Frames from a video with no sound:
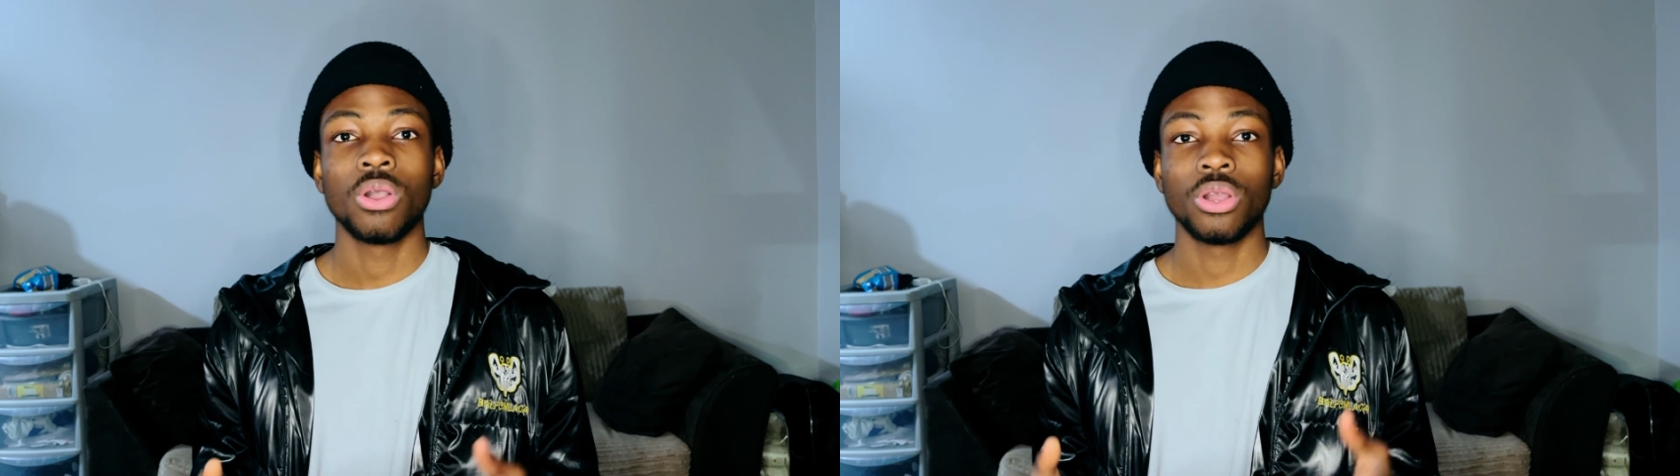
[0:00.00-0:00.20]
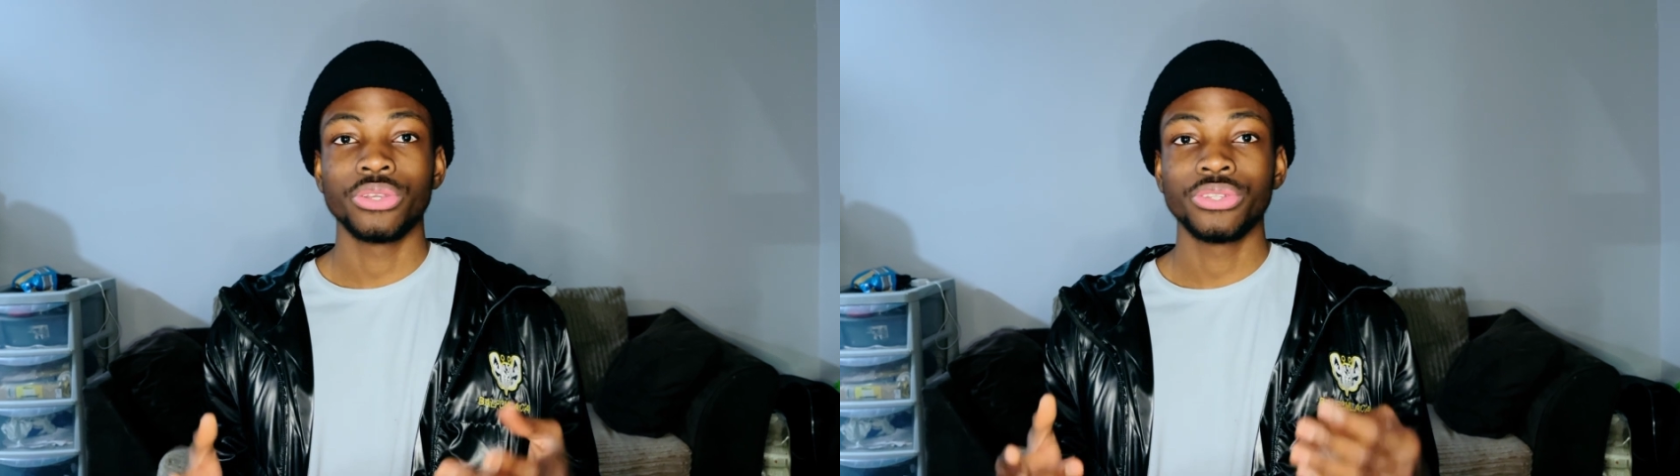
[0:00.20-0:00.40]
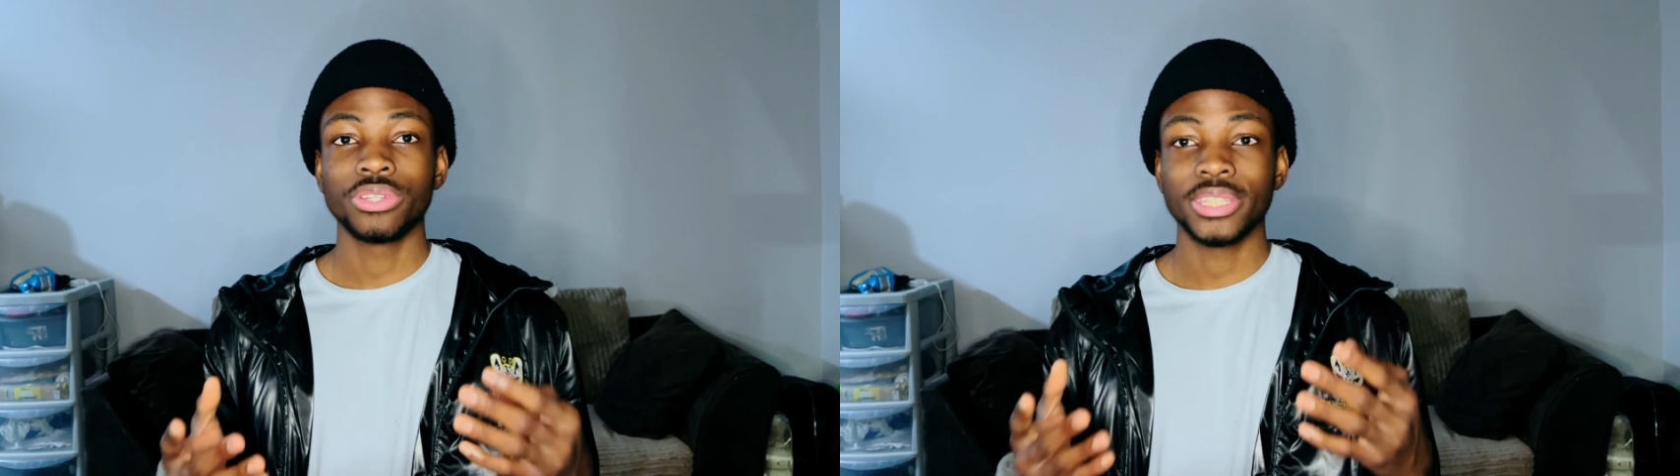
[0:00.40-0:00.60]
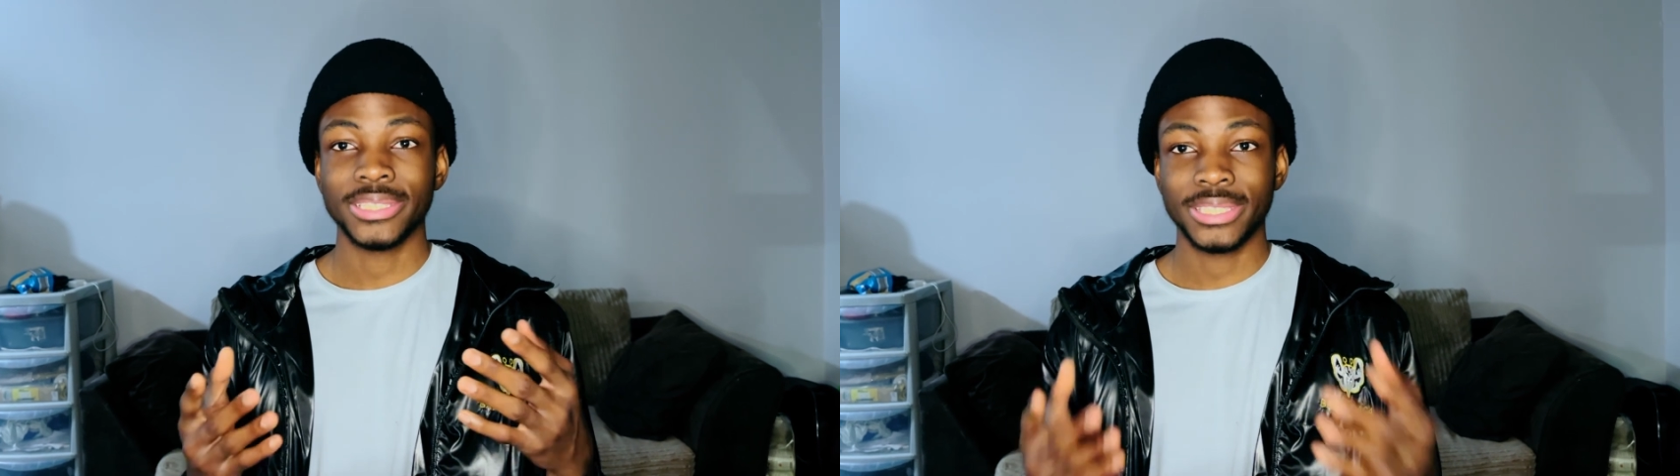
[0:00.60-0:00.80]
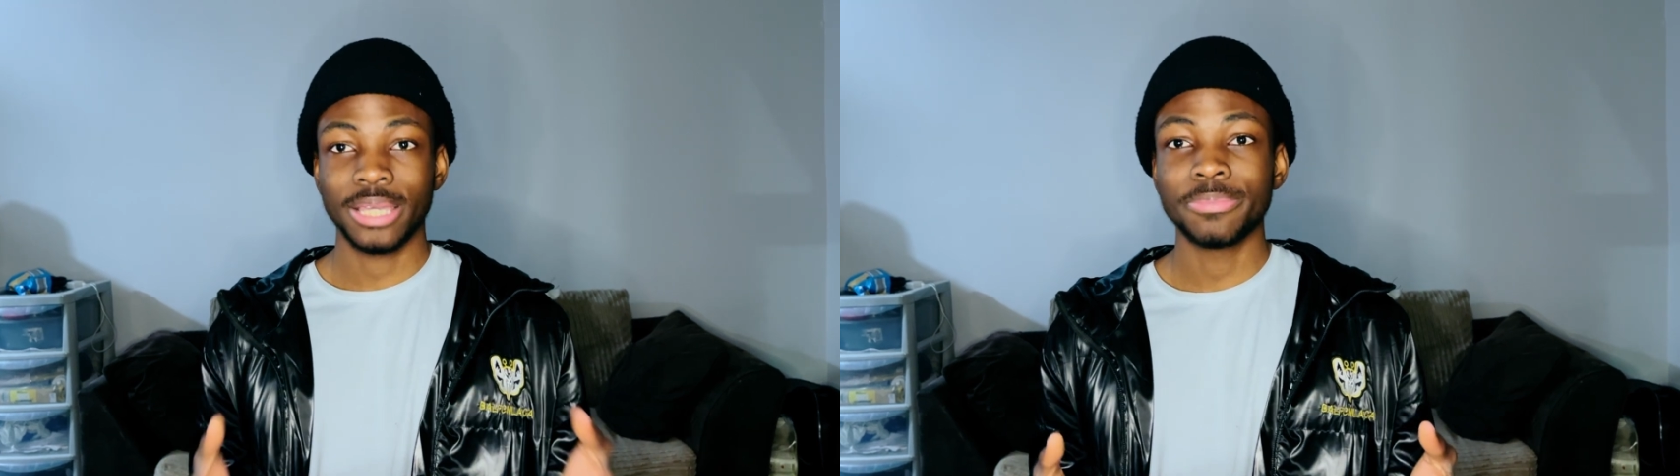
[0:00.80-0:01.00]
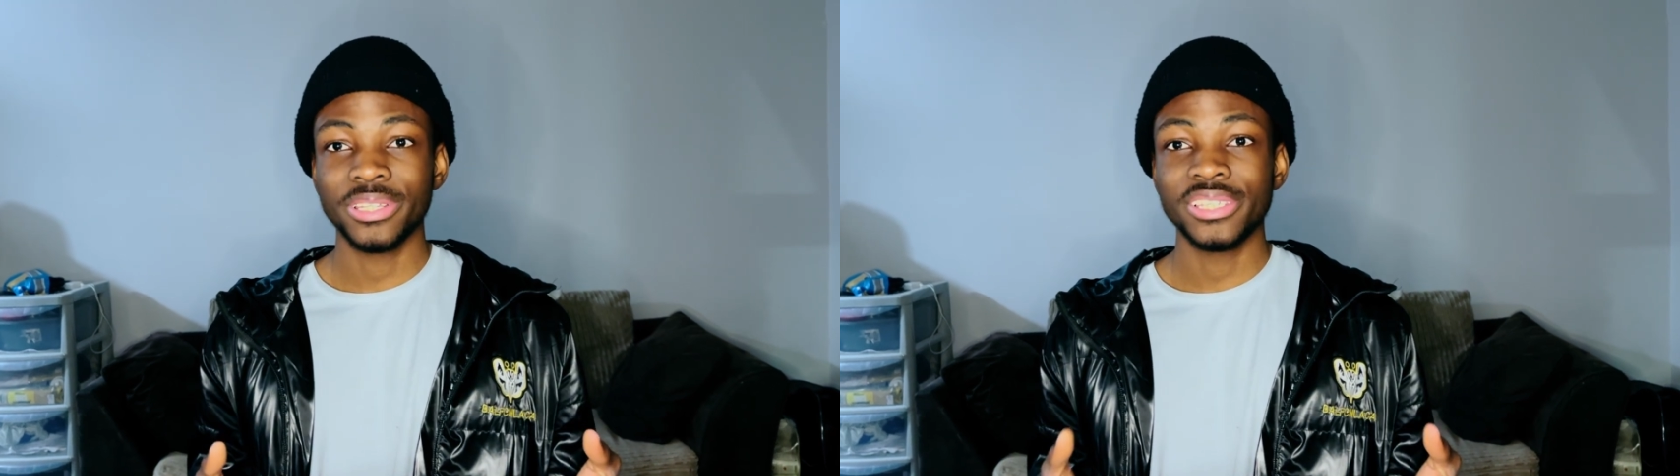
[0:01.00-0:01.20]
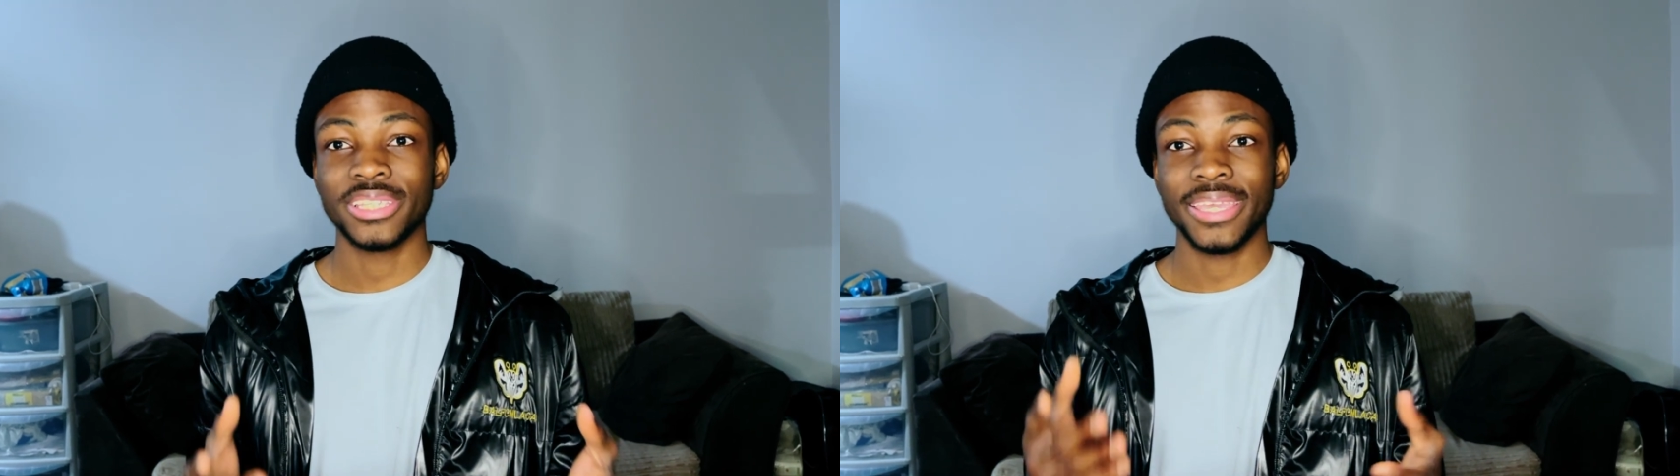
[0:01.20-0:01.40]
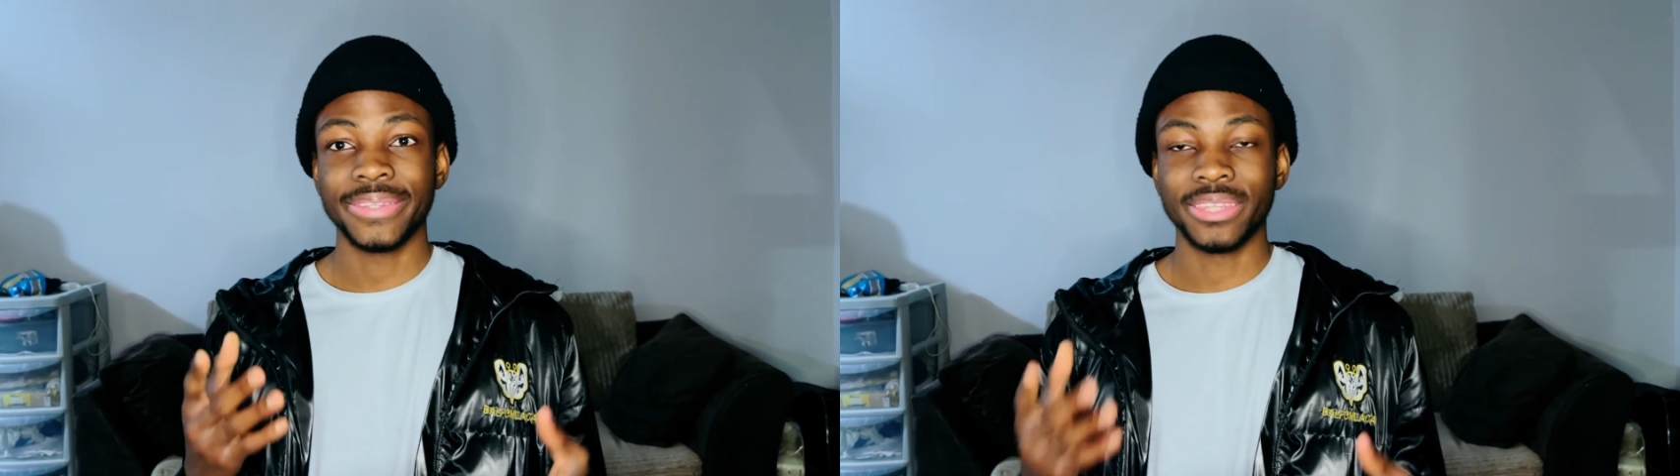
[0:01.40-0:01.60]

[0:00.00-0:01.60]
or you can establish a